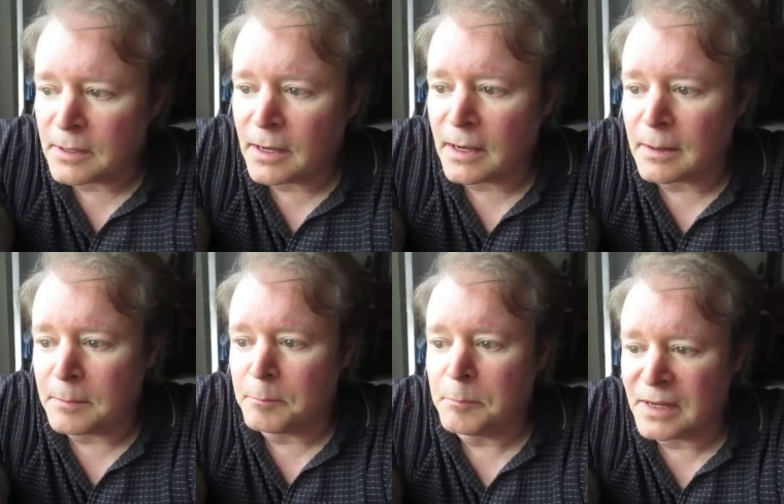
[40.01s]
uh,
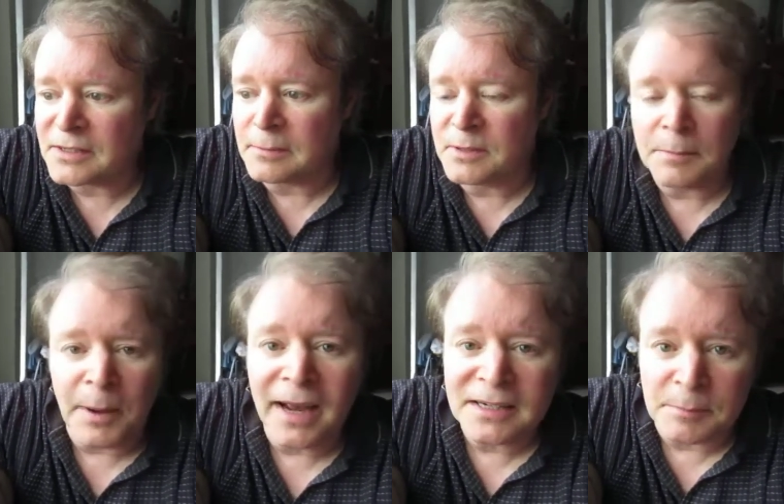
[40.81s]
Muslims, the
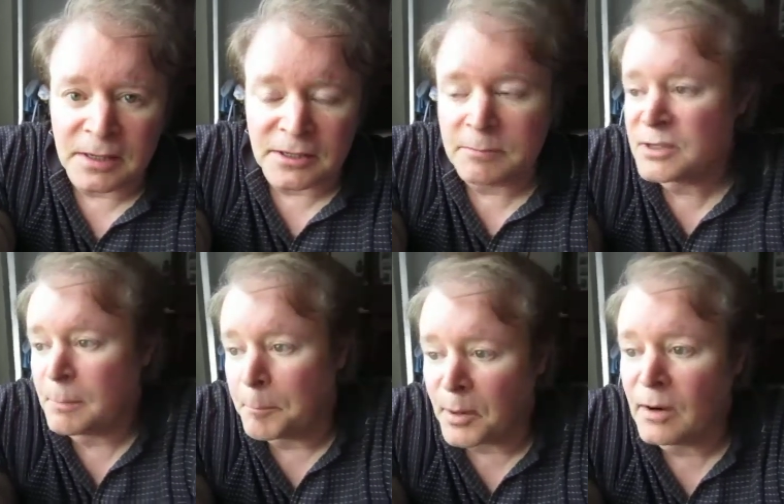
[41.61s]
pious Muslims,
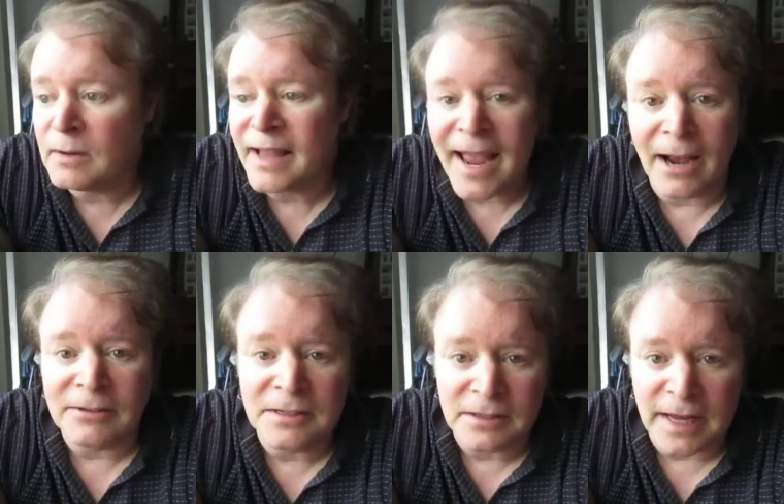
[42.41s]
to burn the
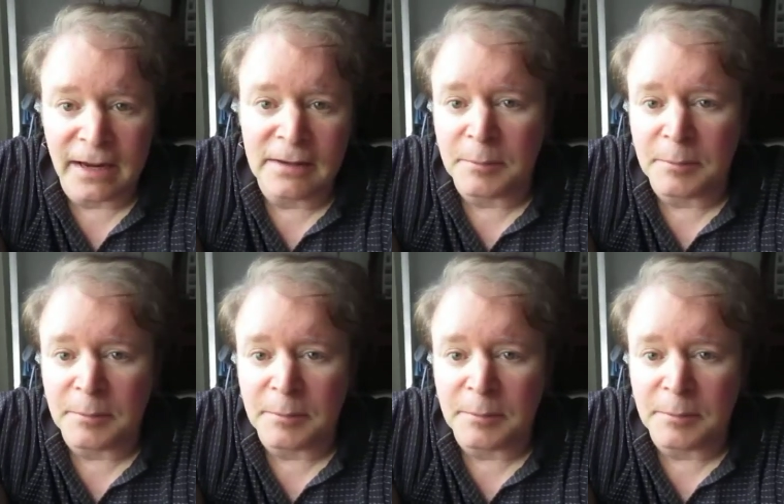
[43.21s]
houses down,